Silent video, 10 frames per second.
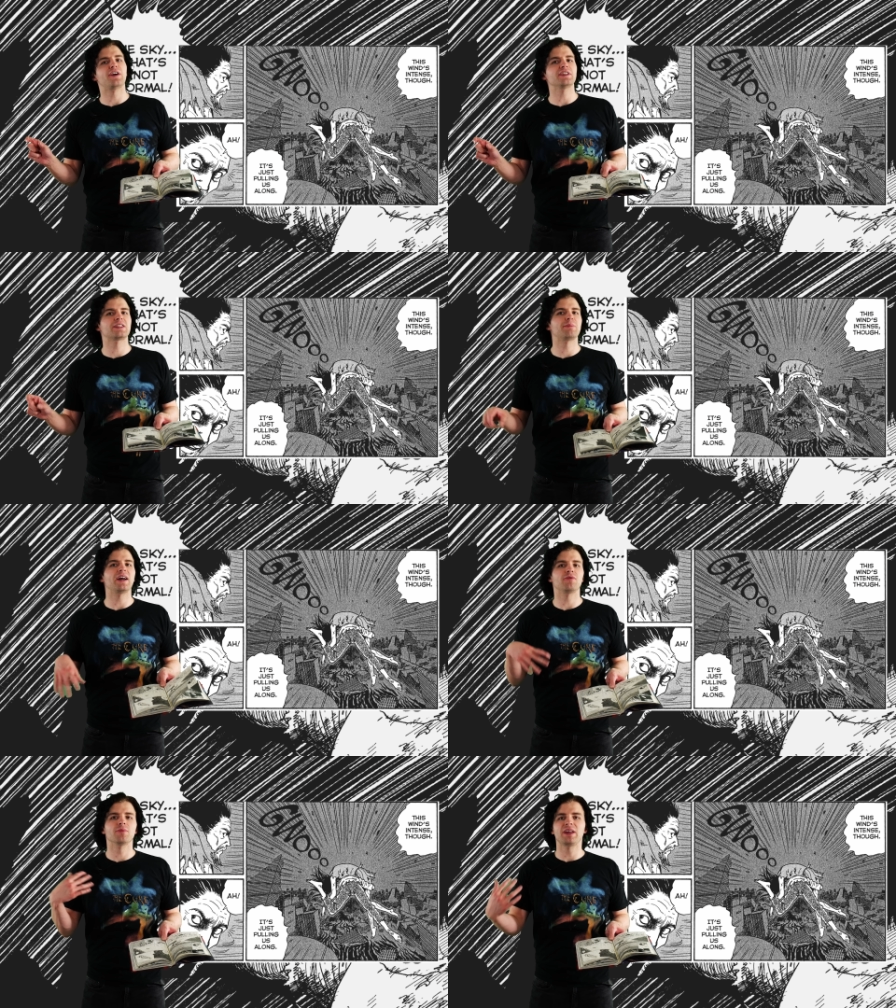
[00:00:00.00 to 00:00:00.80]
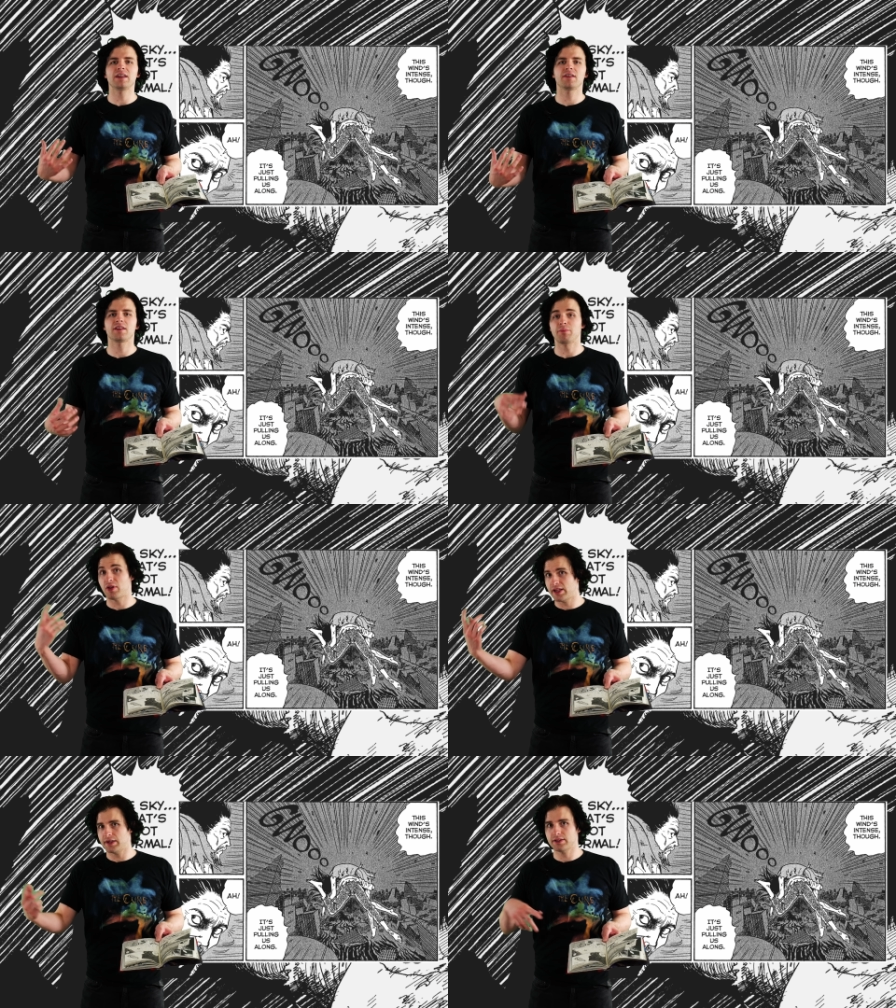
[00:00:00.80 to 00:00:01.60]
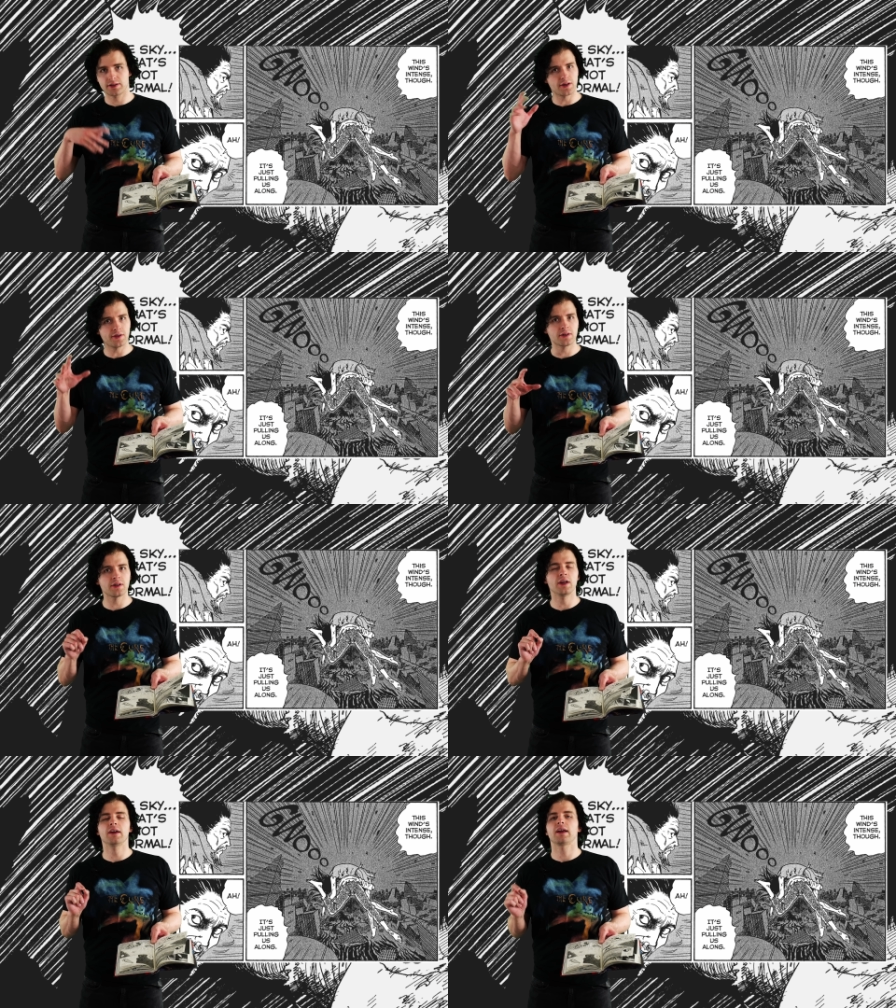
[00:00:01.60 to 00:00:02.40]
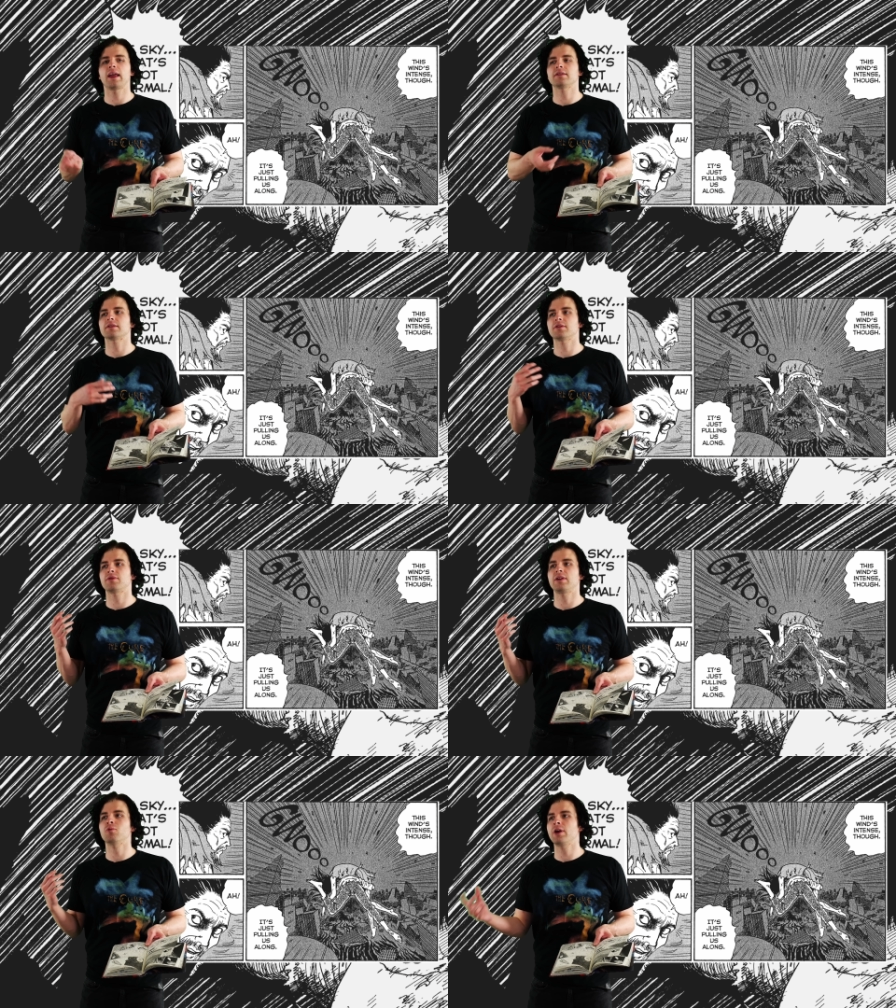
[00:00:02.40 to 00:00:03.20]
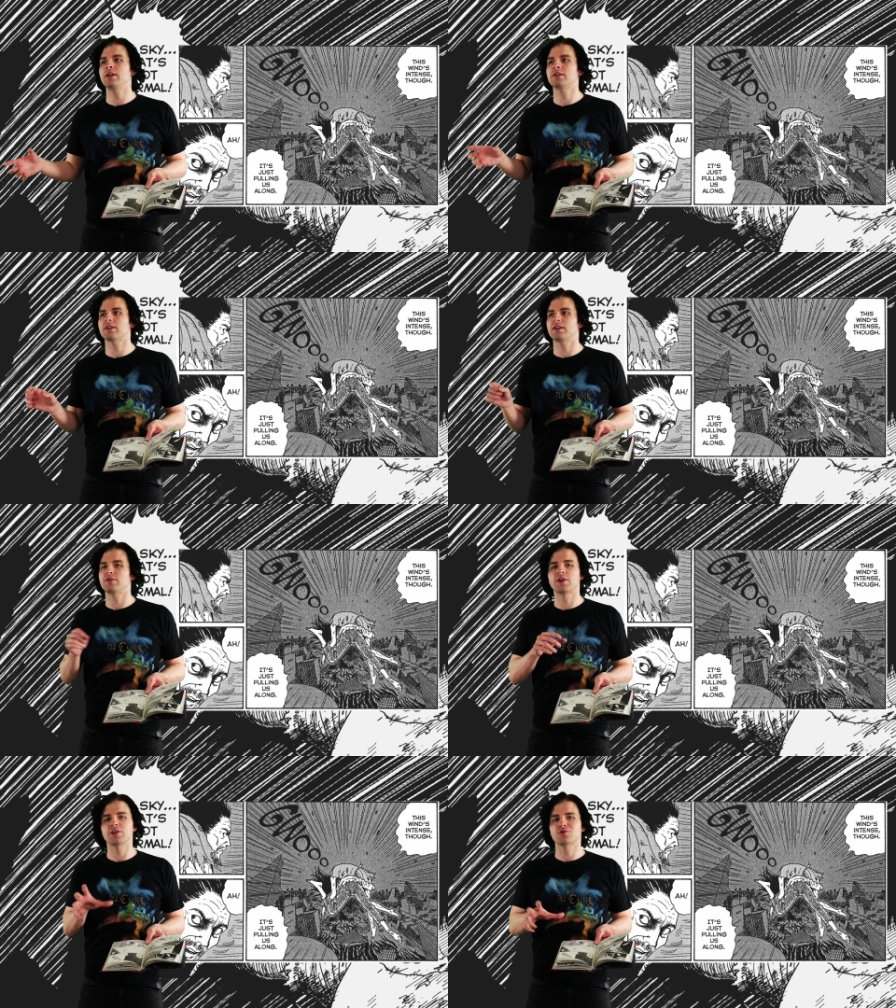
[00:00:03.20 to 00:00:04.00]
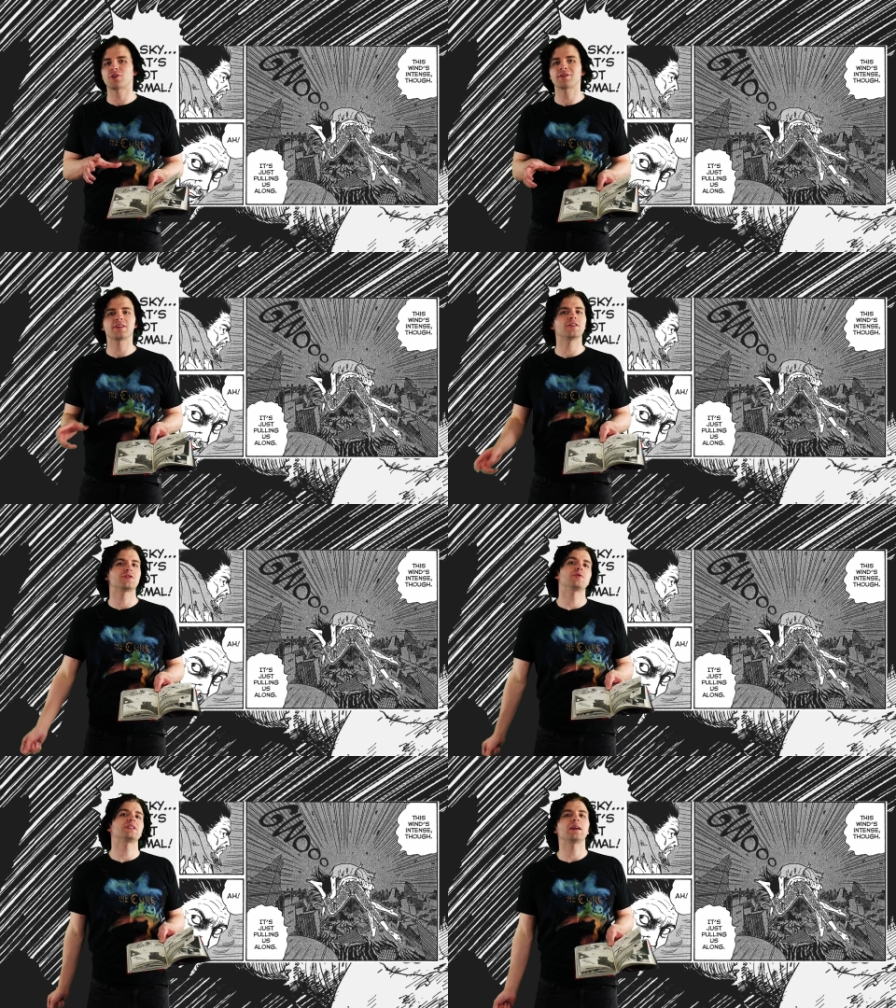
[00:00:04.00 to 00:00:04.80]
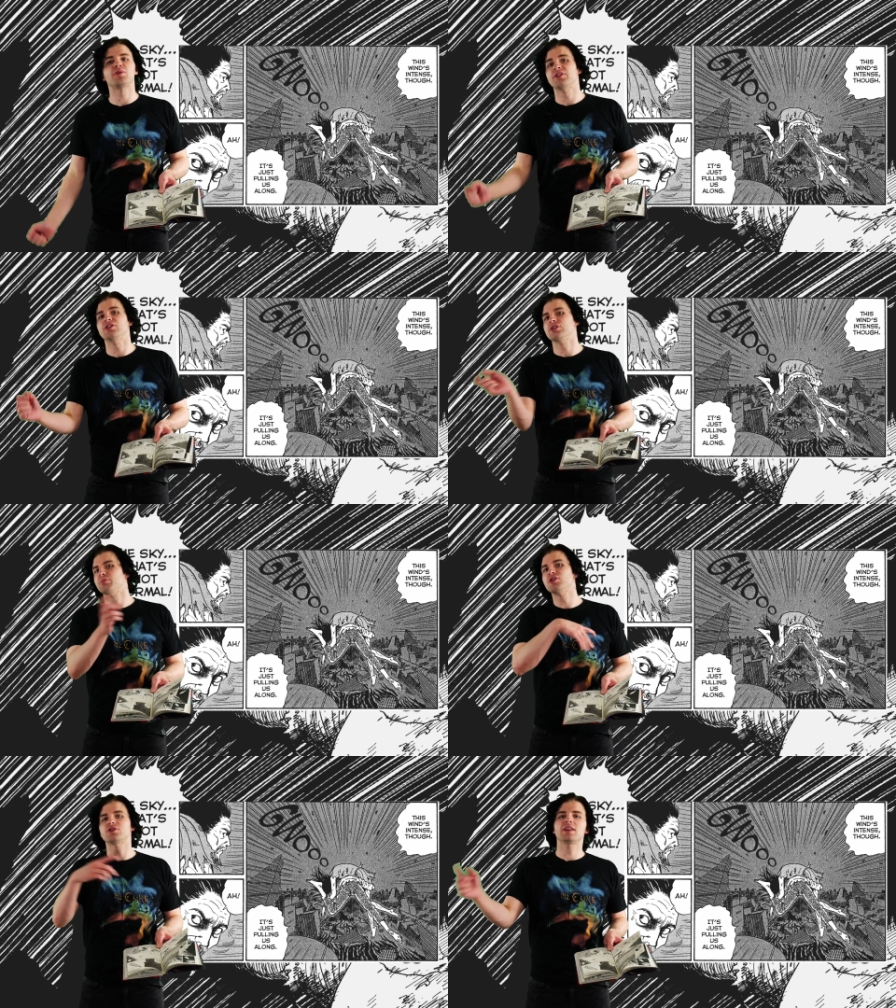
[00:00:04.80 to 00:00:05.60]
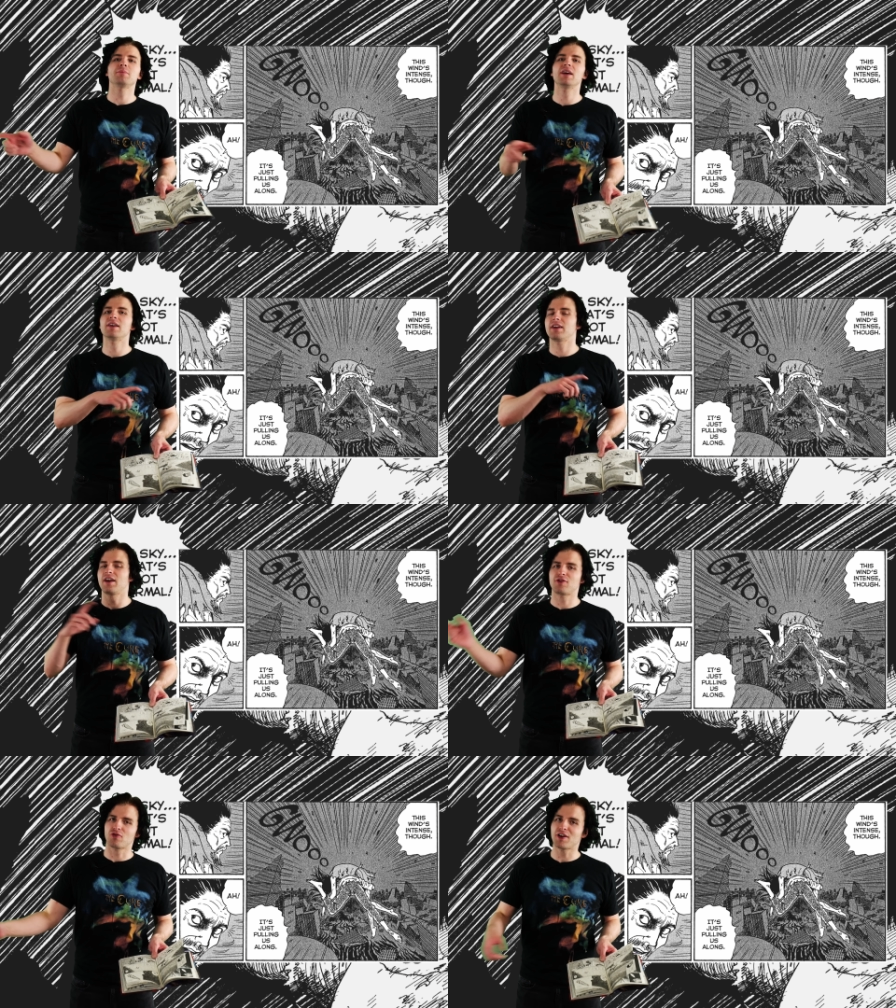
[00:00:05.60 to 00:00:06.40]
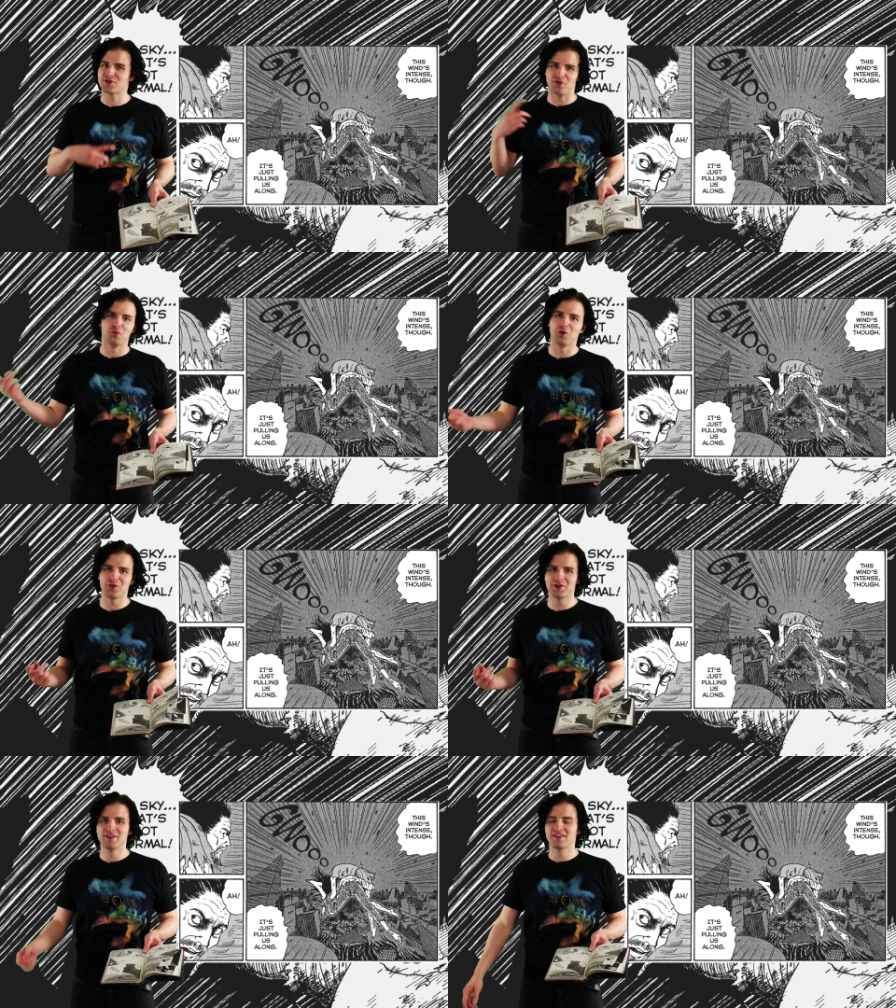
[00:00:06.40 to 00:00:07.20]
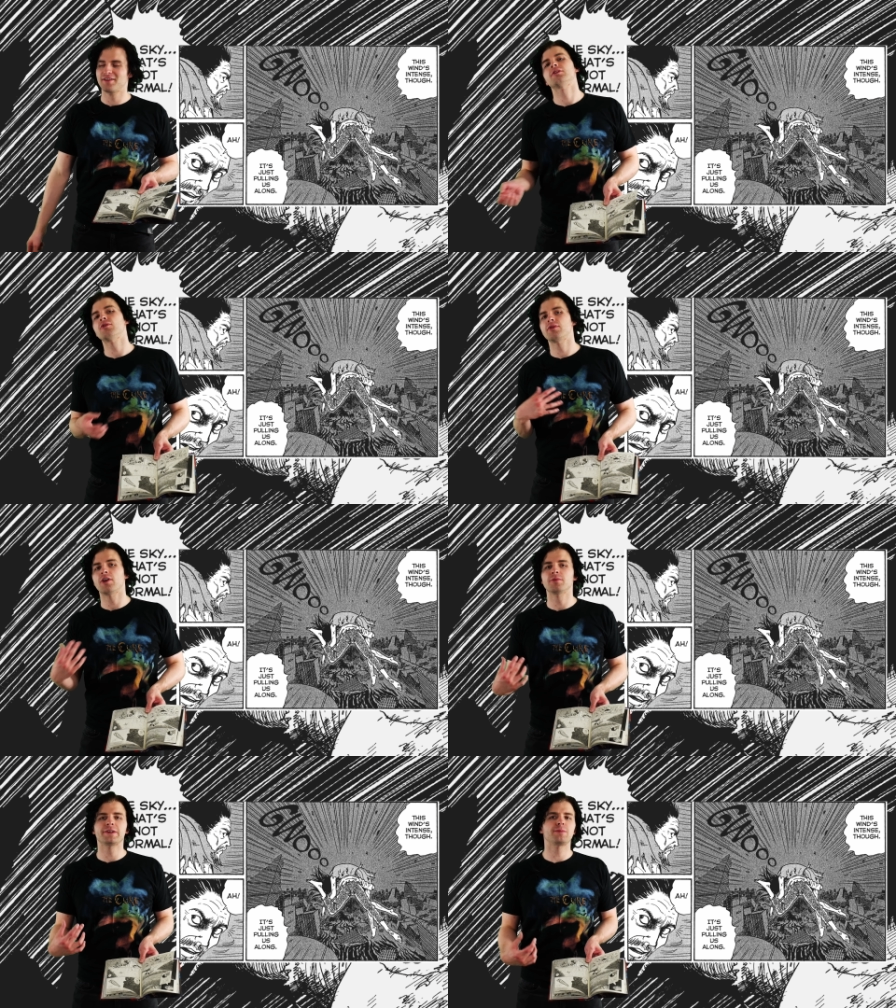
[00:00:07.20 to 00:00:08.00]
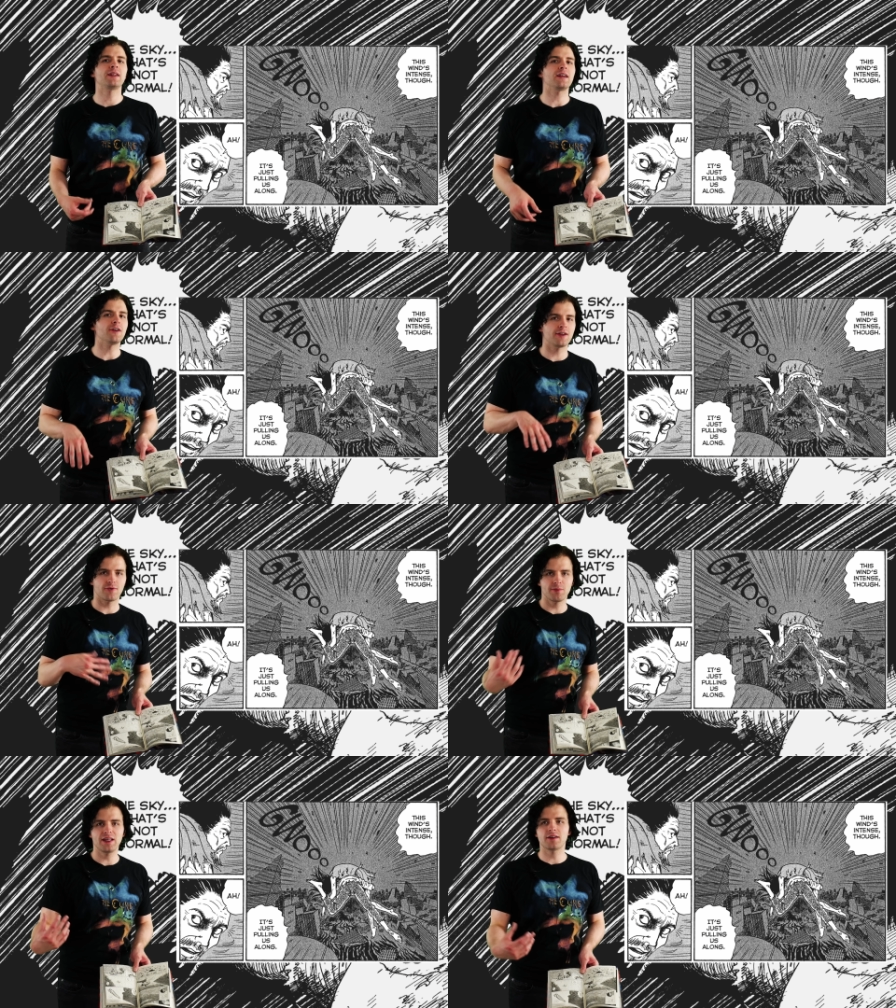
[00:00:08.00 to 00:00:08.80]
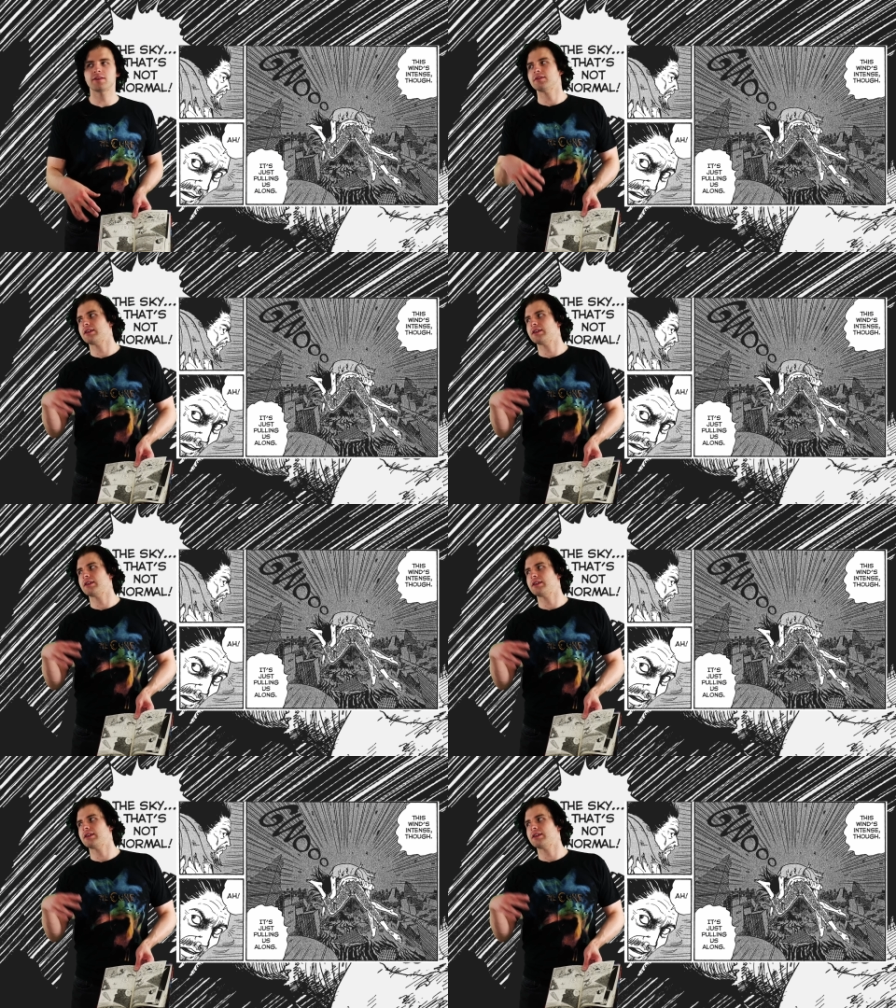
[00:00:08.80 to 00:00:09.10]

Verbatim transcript: caused by Remina, the planet's tongue, and so the wind is very strong there, and so it's able to just push them across the world. So the homeless man carrying Remina